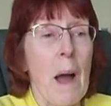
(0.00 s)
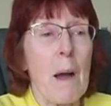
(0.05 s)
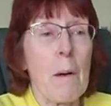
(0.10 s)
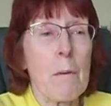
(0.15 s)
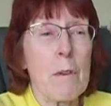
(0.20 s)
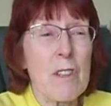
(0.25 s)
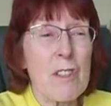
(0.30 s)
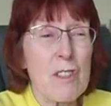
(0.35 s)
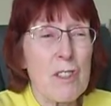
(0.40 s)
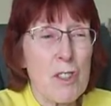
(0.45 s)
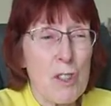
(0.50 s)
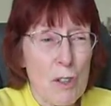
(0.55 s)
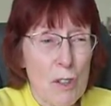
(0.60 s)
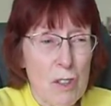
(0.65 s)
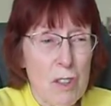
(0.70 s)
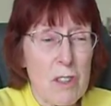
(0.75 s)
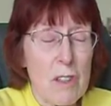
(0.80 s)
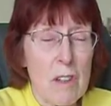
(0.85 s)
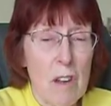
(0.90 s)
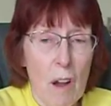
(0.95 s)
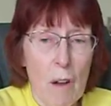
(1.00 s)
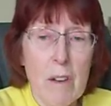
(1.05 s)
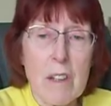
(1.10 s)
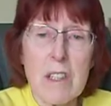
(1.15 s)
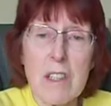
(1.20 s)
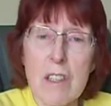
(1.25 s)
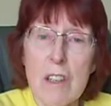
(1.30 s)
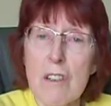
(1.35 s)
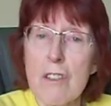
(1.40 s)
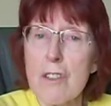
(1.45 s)
I was just
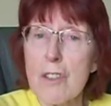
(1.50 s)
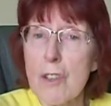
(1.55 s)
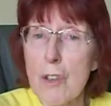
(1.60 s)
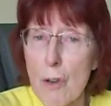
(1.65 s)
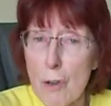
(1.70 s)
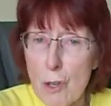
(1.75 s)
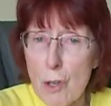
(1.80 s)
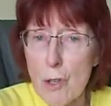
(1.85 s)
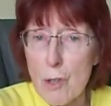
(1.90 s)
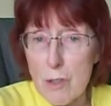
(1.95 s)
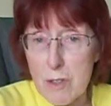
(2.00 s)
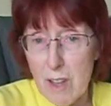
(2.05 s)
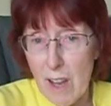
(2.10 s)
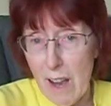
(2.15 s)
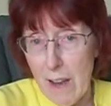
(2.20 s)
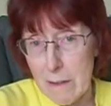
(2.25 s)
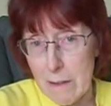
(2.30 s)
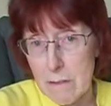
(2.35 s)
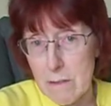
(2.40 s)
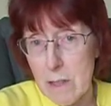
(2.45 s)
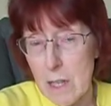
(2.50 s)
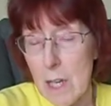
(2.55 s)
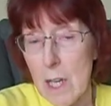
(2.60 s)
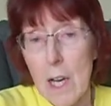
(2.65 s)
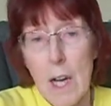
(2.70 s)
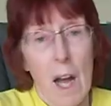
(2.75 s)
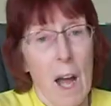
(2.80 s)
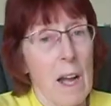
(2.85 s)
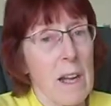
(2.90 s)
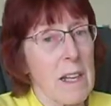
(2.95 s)
going to knuckle down
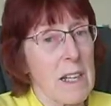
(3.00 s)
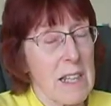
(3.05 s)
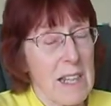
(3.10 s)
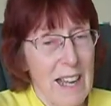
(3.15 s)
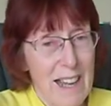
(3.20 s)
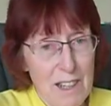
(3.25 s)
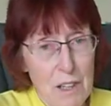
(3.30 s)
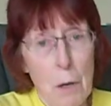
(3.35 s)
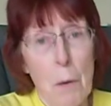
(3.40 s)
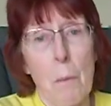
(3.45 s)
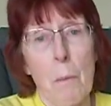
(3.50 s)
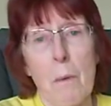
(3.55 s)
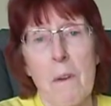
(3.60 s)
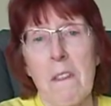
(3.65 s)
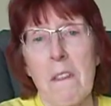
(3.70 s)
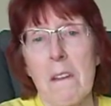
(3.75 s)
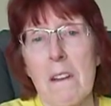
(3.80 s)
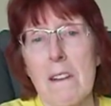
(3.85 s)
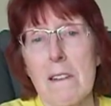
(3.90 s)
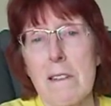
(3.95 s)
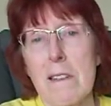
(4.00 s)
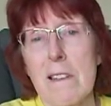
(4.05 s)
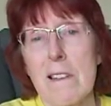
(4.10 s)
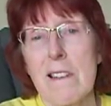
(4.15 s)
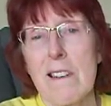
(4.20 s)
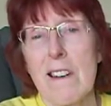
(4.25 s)
and get on with it.